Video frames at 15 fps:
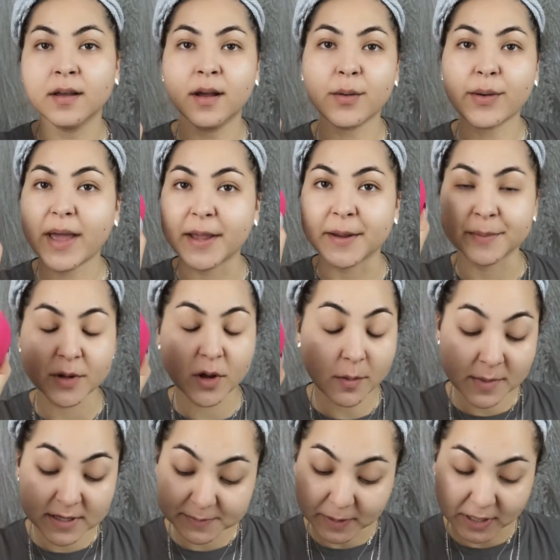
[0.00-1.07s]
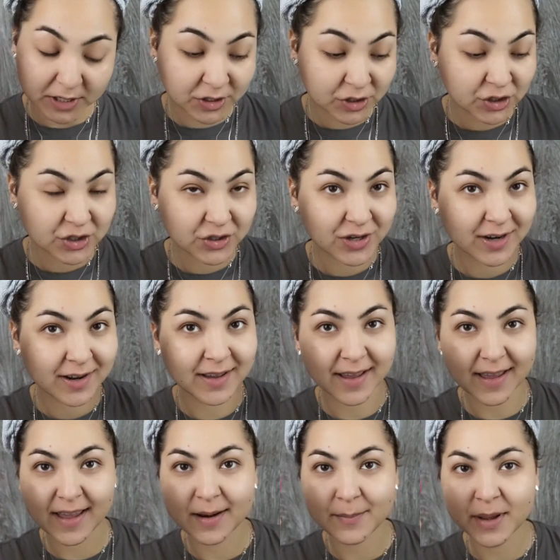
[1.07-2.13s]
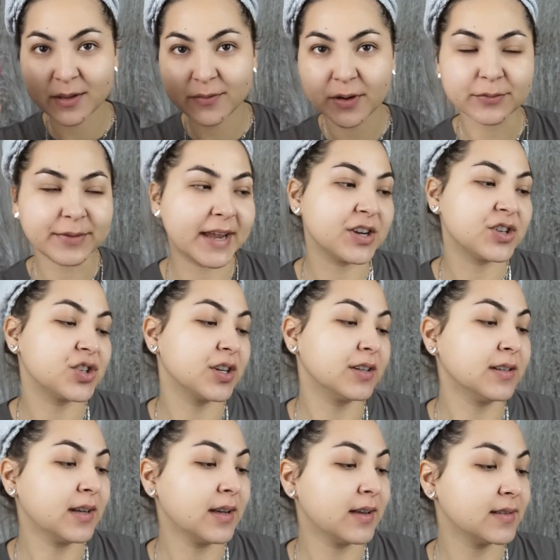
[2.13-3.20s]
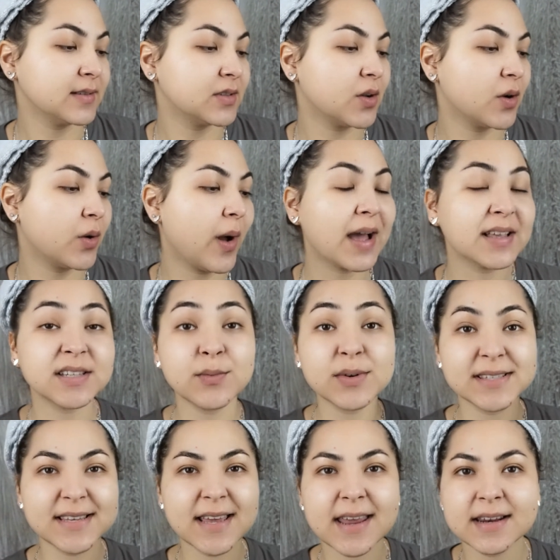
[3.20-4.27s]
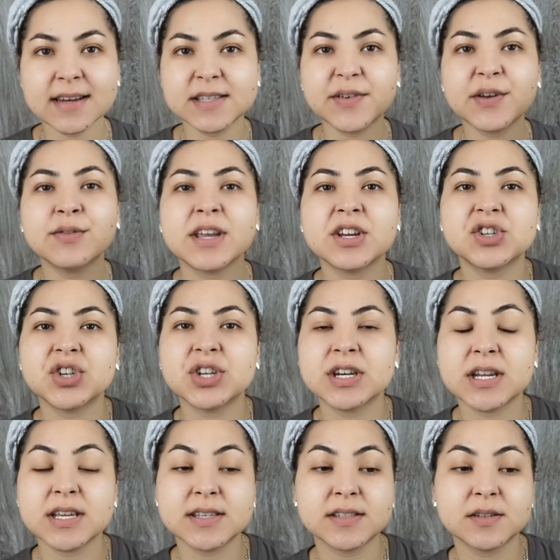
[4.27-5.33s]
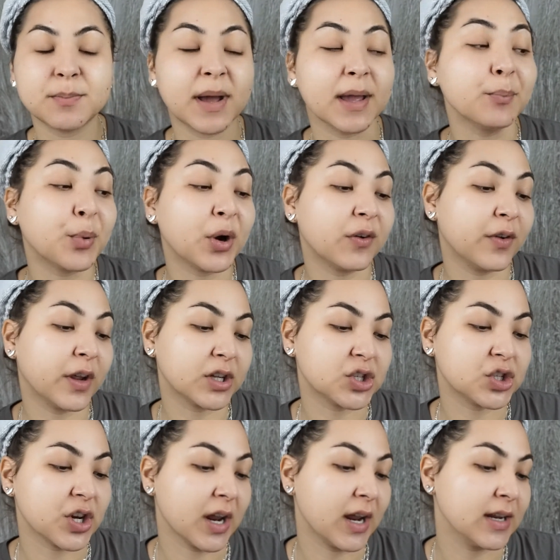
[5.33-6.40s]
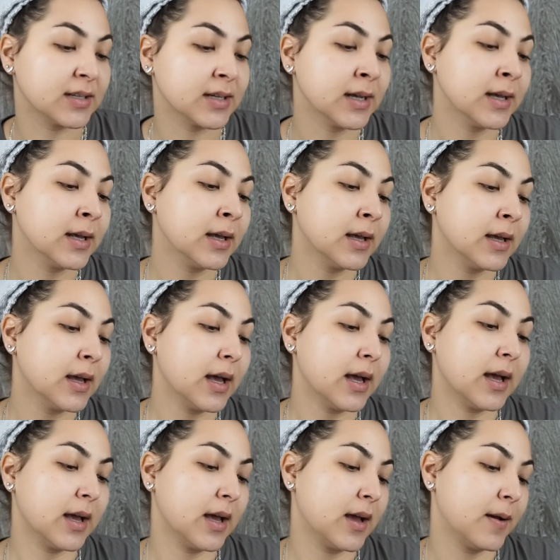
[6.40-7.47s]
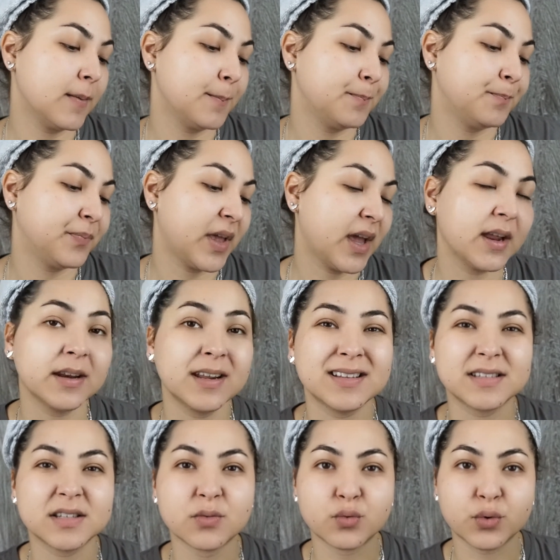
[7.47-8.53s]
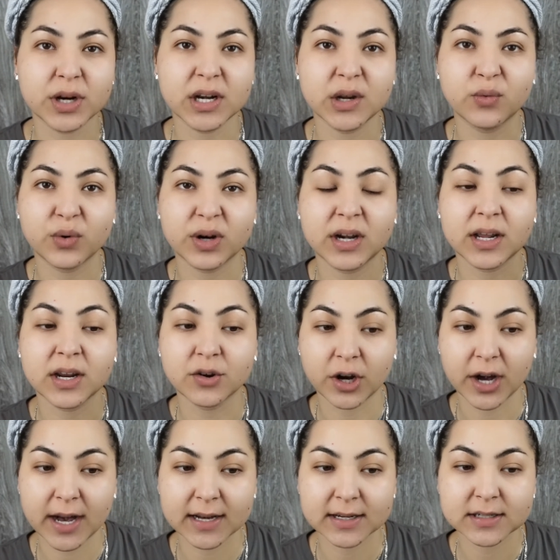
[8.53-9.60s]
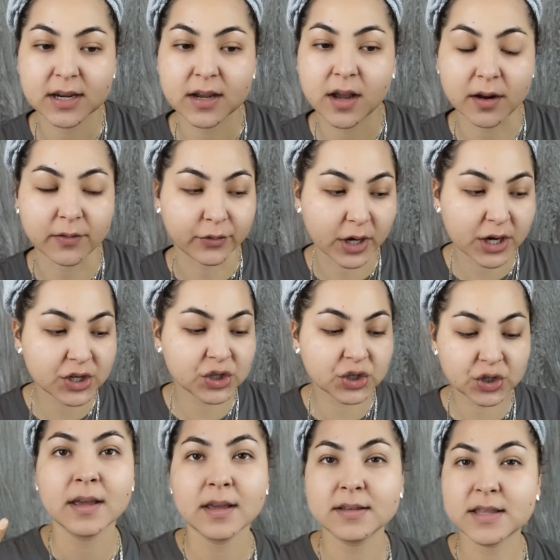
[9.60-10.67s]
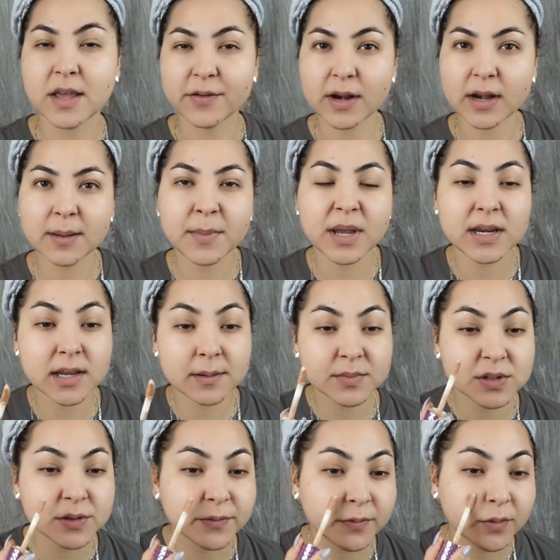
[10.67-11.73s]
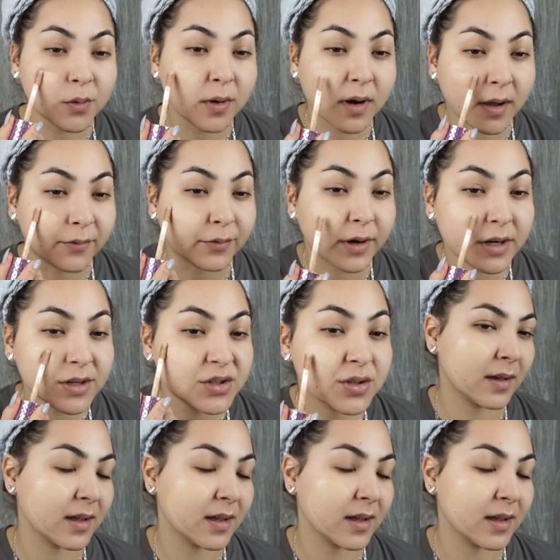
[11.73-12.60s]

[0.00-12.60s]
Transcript: Okay, got my sponge and my foundation. So as I was saying, this foundation is my perfect shade, and it's a really great coverage. It's definitely medium to full coverage.